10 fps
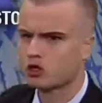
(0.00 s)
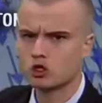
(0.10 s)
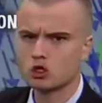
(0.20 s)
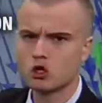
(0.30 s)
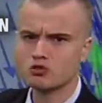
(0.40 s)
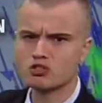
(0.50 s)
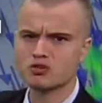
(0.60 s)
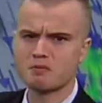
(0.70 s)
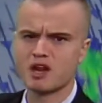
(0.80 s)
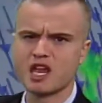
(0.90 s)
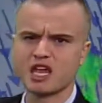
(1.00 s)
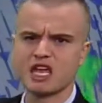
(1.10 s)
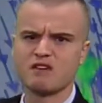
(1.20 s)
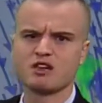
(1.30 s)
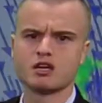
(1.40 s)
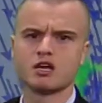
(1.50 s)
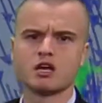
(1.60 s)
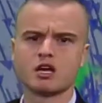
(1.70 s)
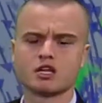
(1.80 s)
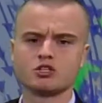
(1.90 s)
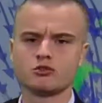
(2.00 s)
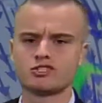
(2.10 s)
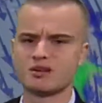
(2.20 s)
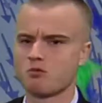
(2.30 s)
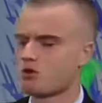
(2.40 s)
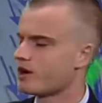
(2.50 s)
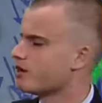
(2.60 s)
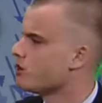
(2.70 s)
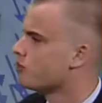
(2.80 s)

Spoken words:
closer to Monday evening and Tuesday morning.